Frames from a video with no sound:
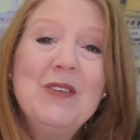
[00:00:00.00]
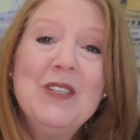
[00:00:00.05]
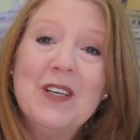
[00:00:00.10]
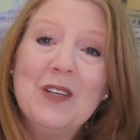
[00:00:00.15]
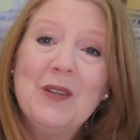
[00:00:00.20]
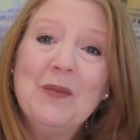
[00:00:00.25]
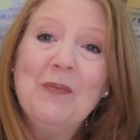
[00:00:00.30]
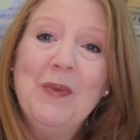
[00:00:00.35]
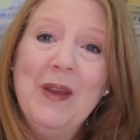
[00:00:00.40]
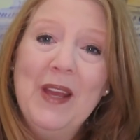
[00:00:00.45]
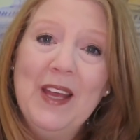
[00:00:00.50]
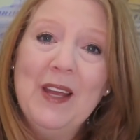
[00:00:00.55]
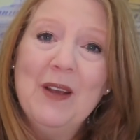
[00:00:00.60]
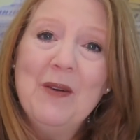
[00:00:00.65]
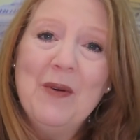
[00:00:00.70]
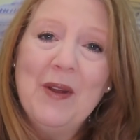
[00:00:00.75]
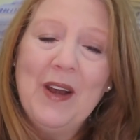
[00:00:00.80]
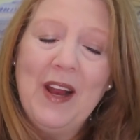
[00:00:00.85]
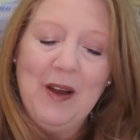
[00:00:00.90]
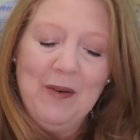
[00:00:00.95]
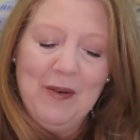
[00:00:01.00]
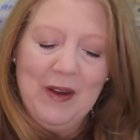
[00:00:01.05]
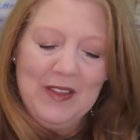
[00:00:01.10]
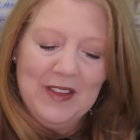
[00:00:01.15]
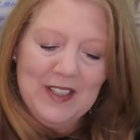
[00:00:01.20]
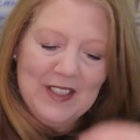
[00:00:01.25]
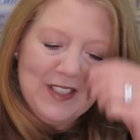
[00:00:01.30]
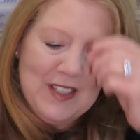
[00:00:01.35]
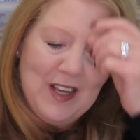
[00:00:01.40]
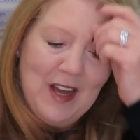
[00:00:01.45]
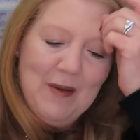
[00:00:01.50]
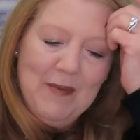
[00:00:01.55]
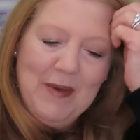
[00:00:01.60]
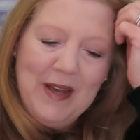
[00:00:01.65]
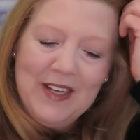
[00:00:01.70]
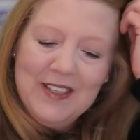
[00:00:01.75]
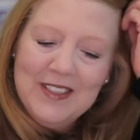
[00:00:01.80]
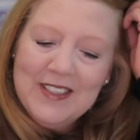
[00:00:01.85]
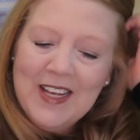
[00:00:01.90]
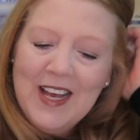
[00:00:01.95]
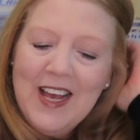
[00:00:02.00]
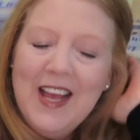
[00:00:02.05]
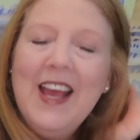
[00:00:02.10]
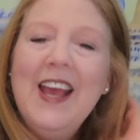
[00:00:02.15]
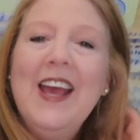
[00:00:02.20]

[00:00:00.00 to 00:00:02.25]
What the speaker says: tickled pink when I read this comment.